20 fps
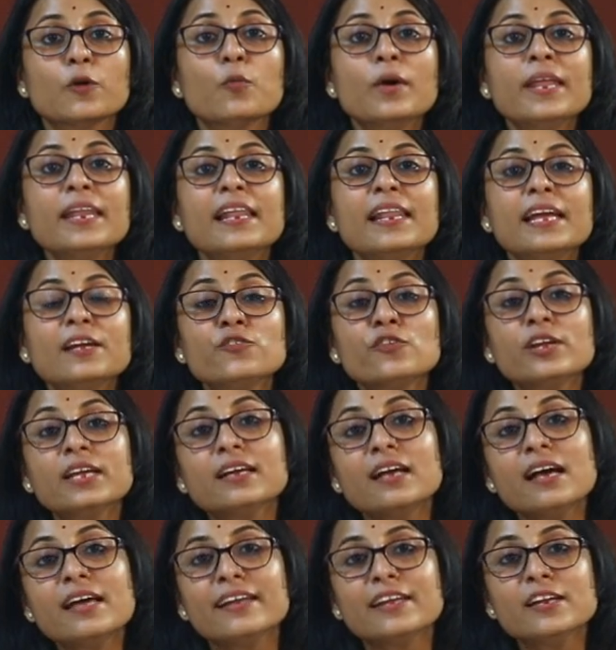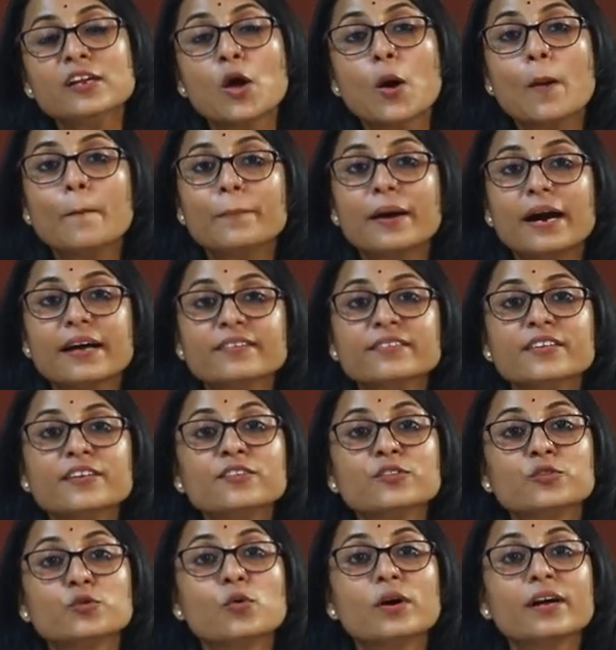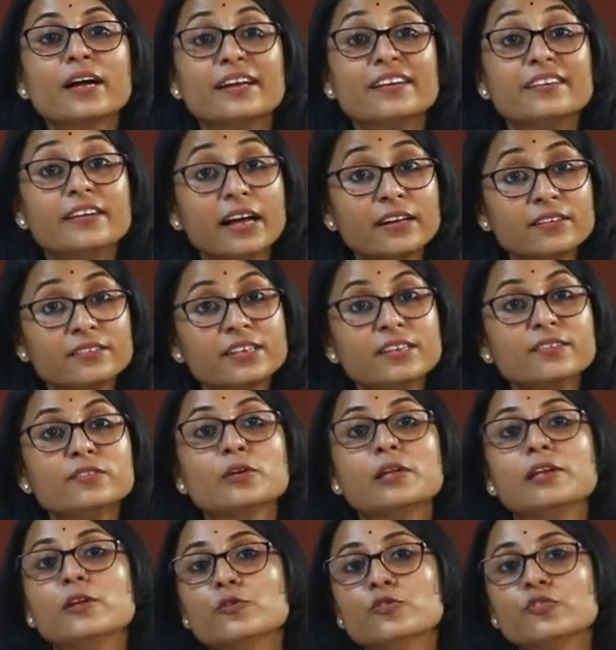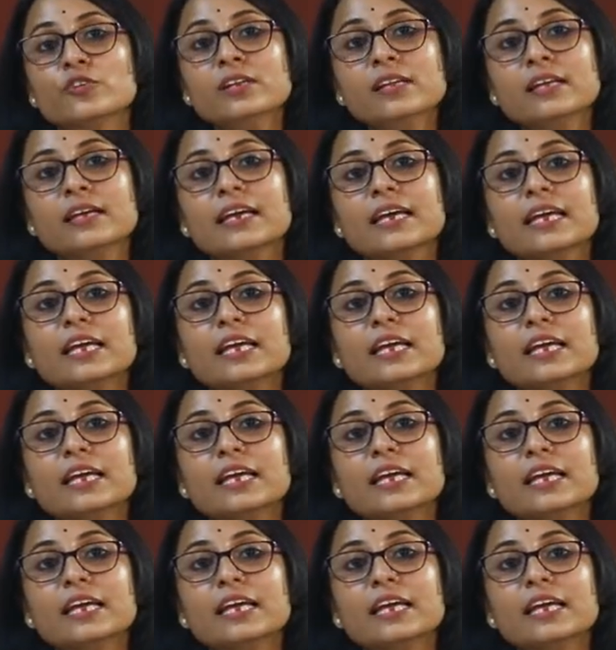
When electric current passes through a conducting solution,